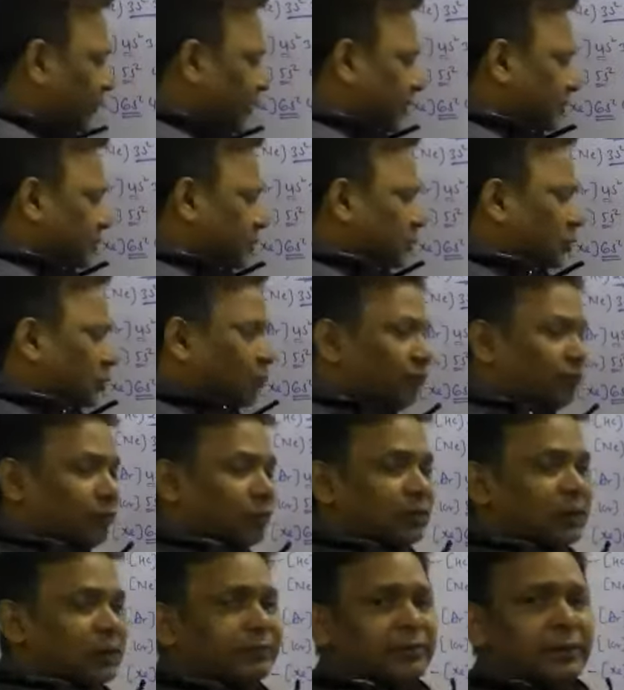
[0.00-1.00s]
of the group
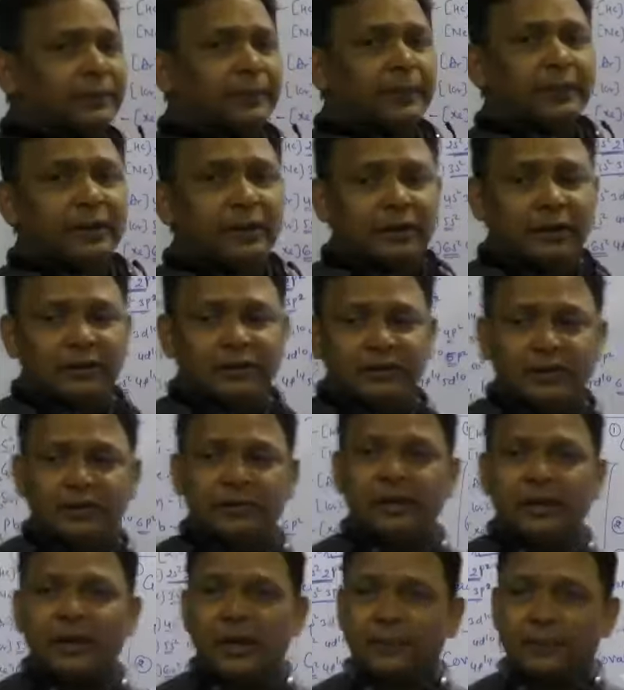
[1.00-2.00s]
14 will be greater than the
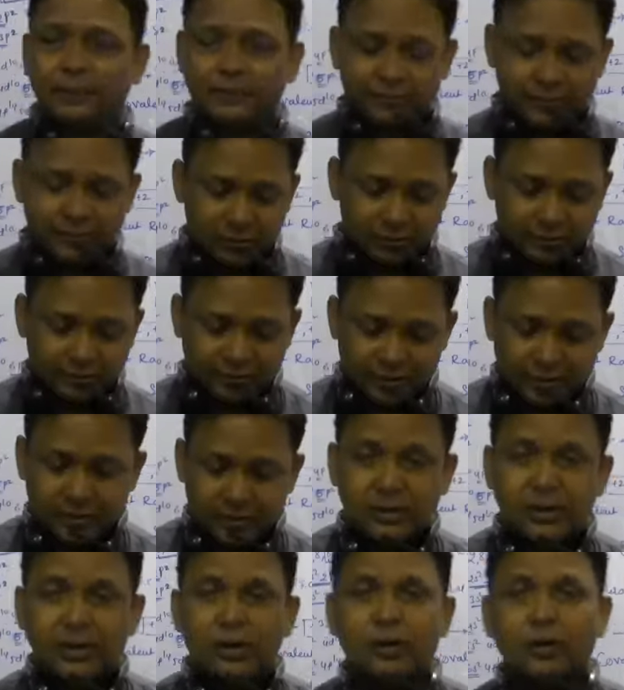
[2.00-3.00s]
IP1 of the
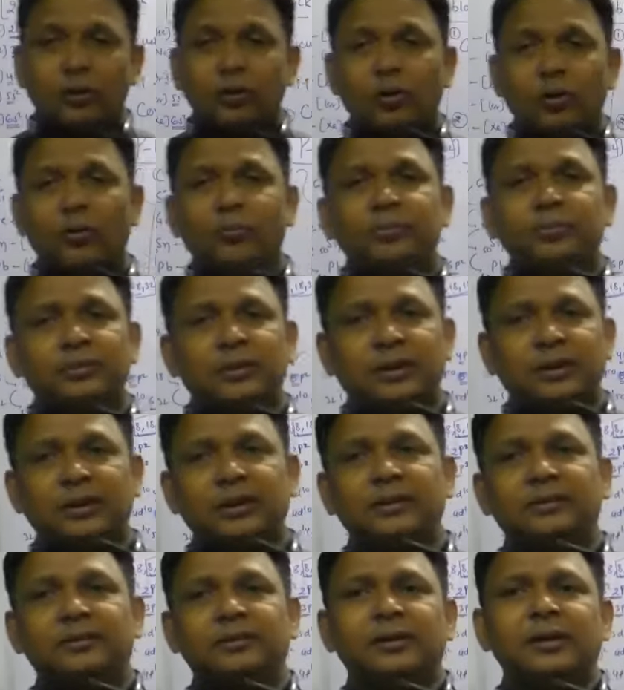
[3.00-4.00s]
group
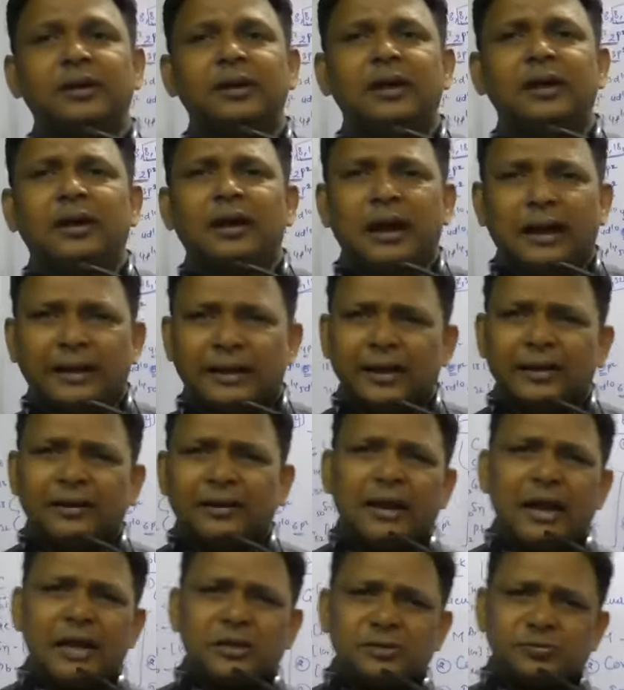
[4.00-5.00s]
13. Again,
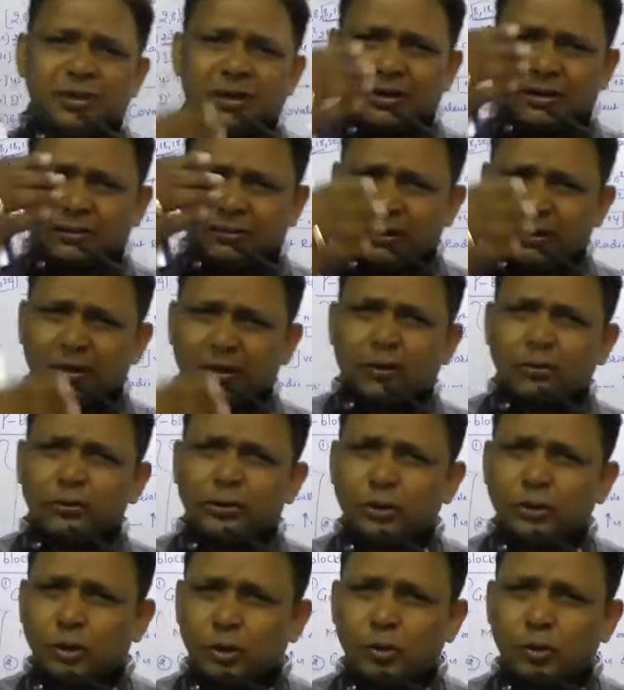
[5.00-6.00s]
as we are coming down the
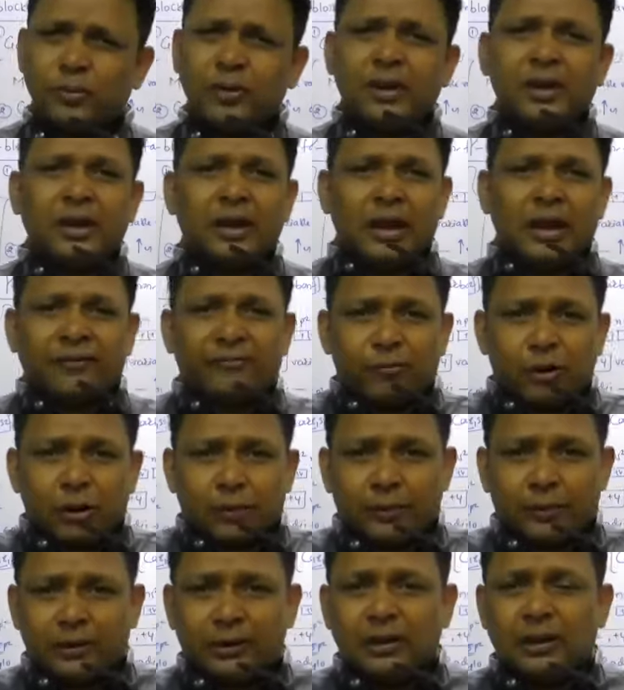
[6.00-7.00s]
group, f
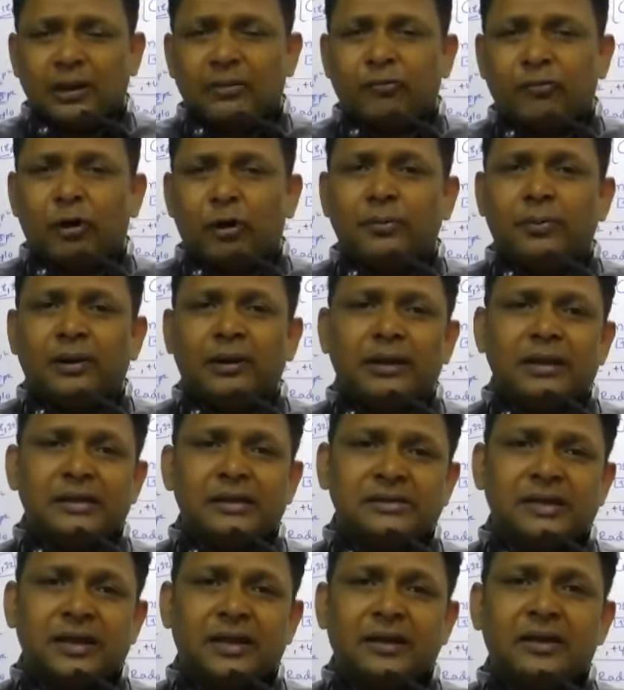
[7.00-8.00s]
orbital involvement is
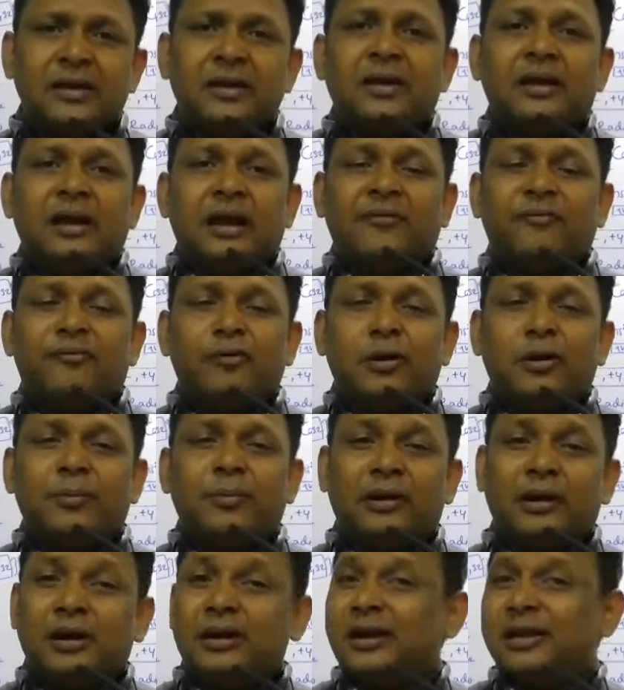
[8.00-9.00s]
there. F
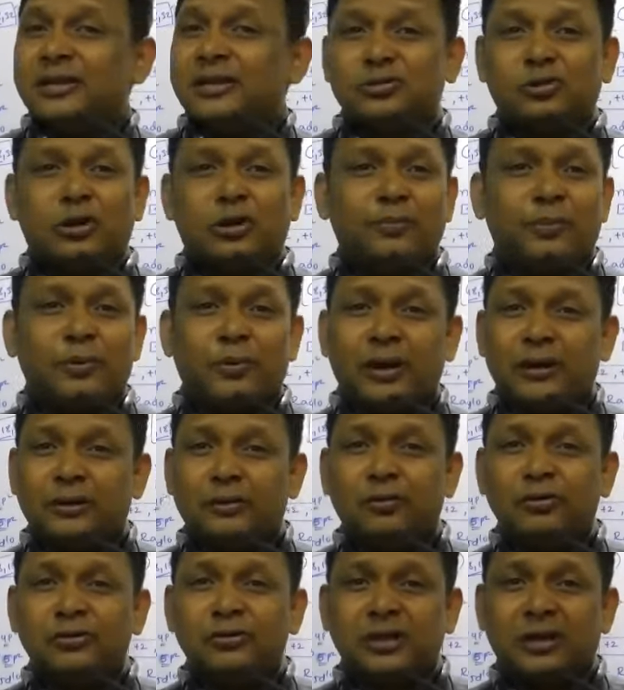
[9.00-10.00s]
orbital does not provide
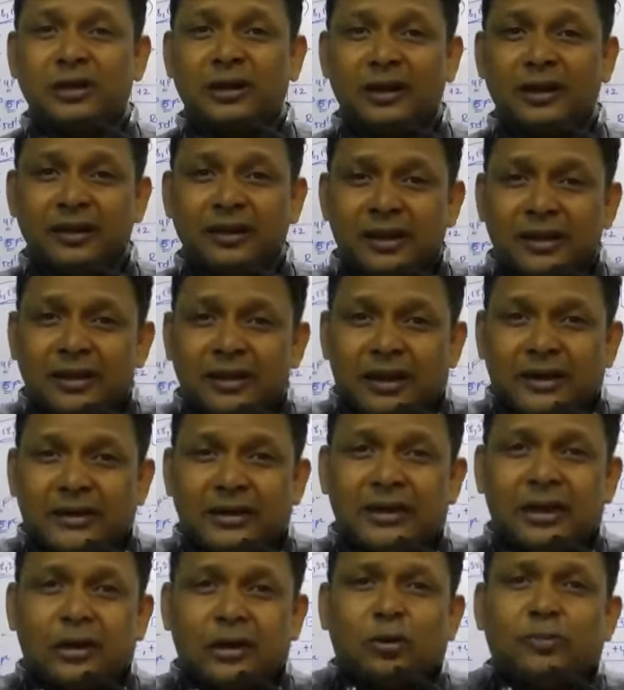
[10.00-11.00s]
good shielding. Again,
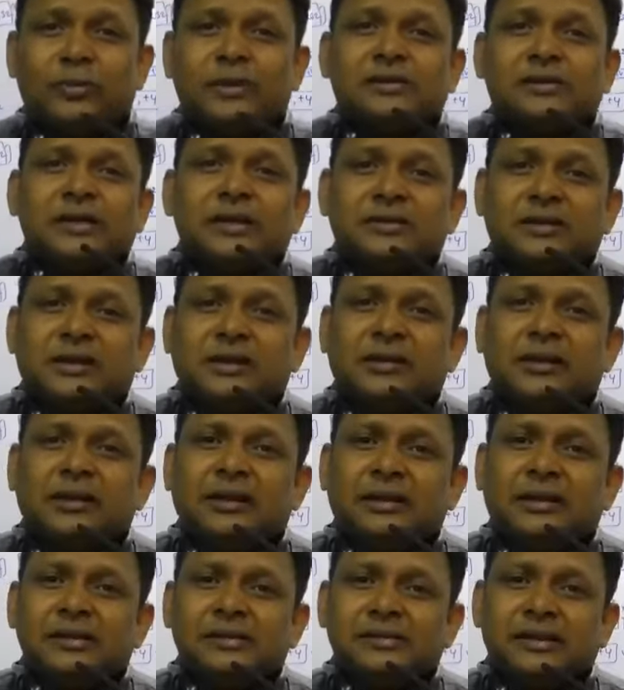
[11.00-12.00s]
atomic size get
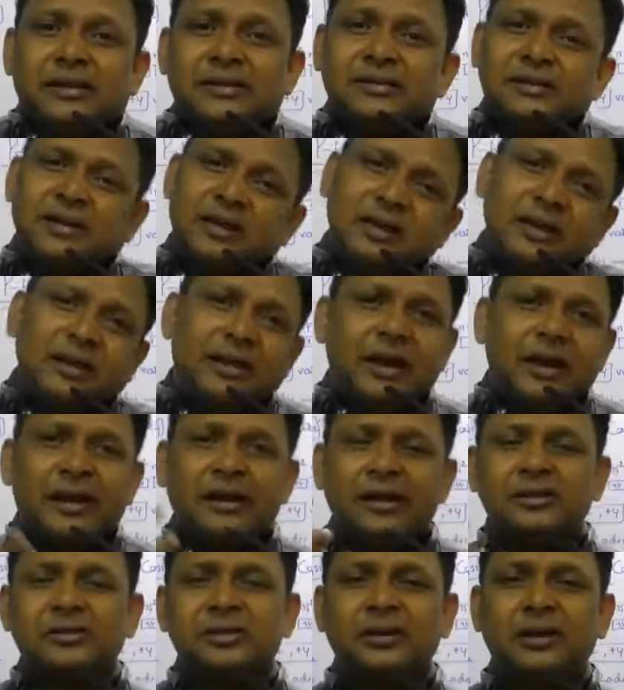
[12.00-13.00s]
decreases,
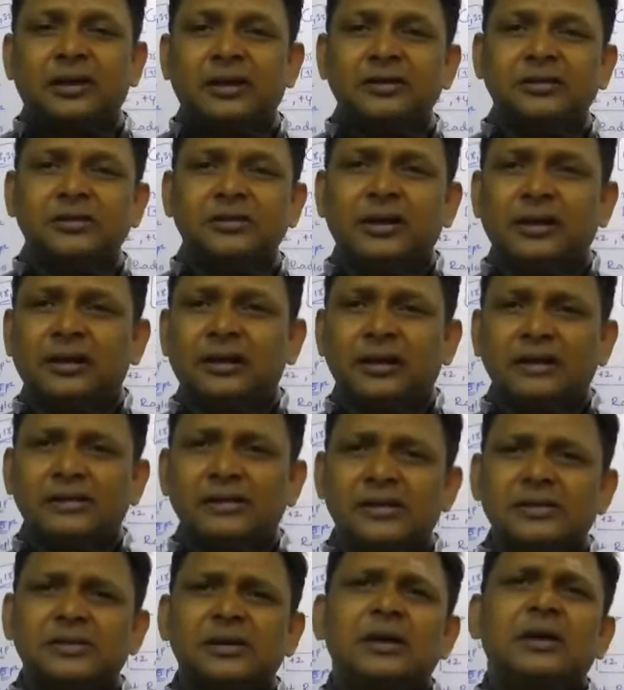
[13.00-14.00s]
ionization energy
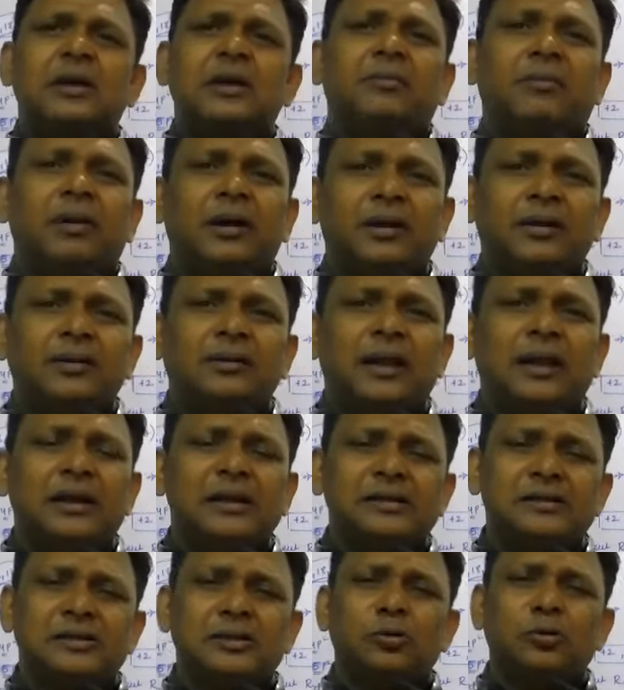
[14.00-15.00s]
increases, but that
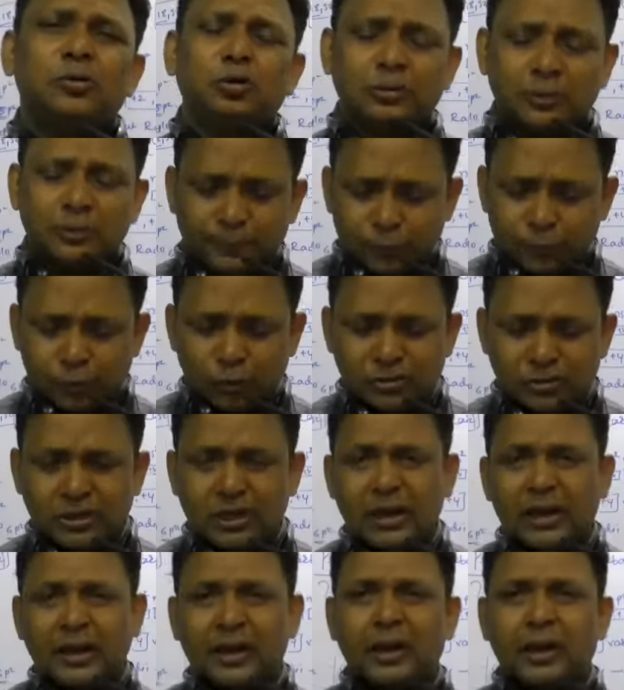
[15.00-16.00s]
is due to the poor
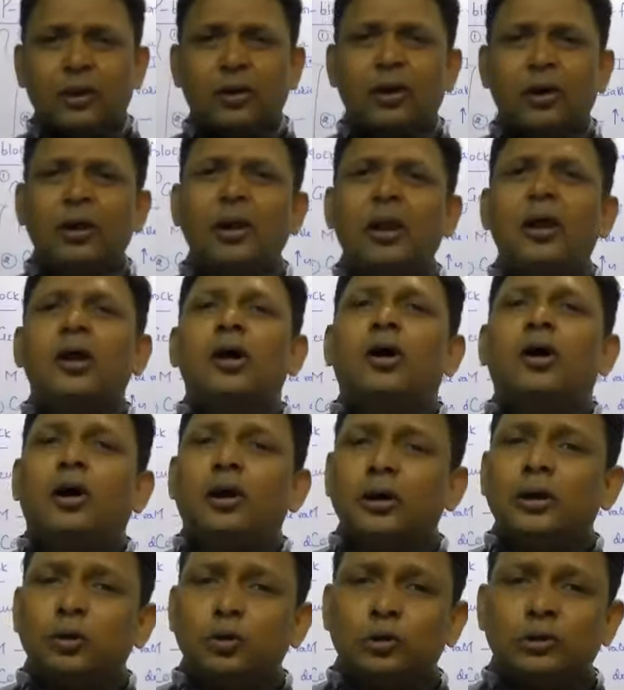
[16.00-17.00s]
shielding and all, or
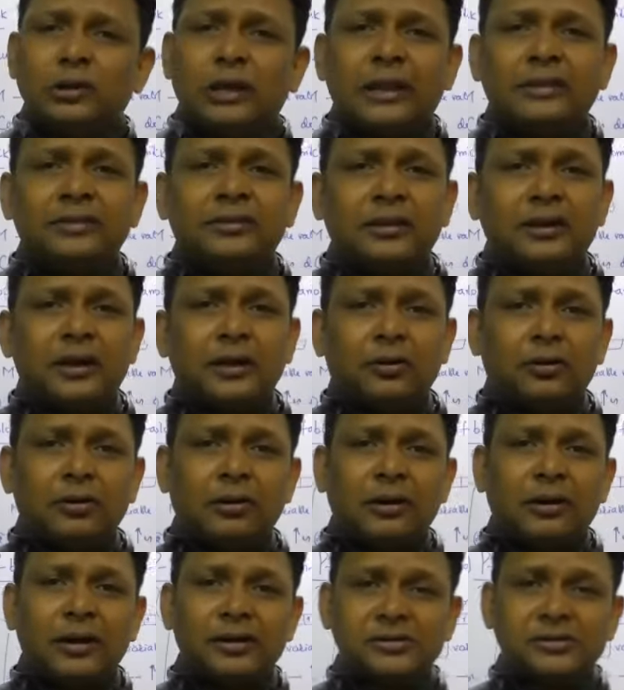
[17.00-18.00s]
due to the lanthanide
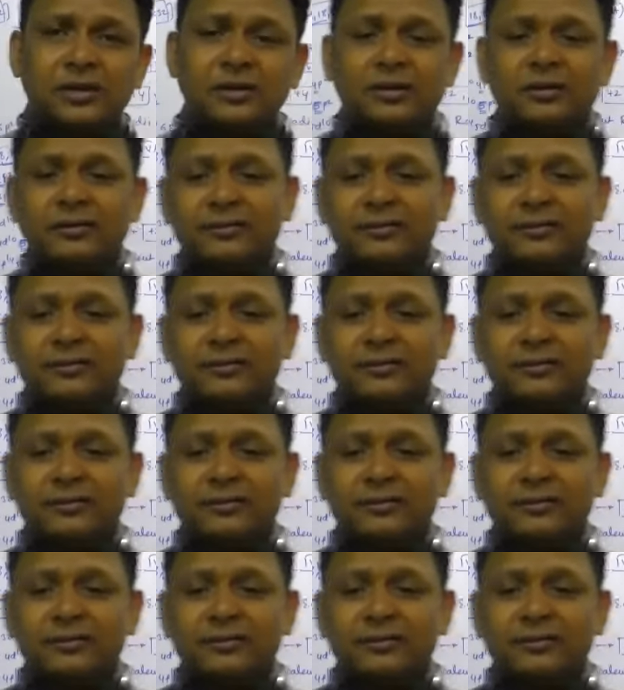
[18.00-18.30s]
contraction. We